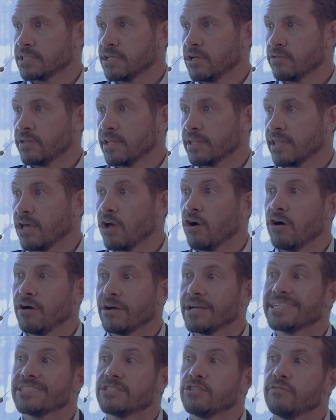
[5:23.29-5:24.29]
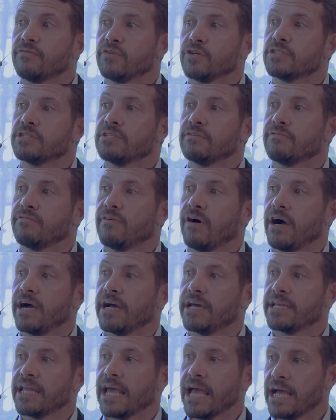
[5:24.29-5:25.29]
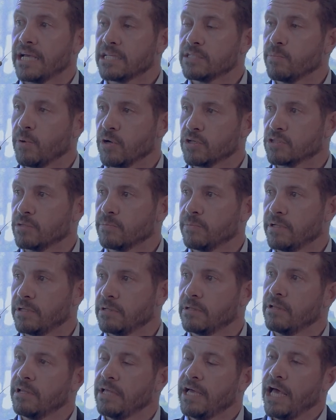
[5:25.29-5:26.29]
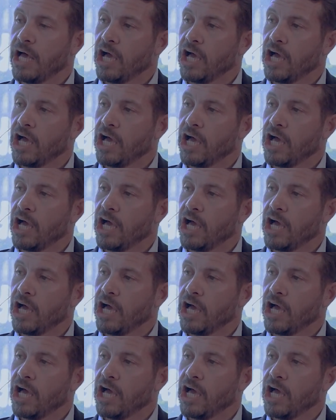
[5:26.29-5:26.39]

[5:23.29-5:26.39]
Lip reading: so that they are as diversified as possible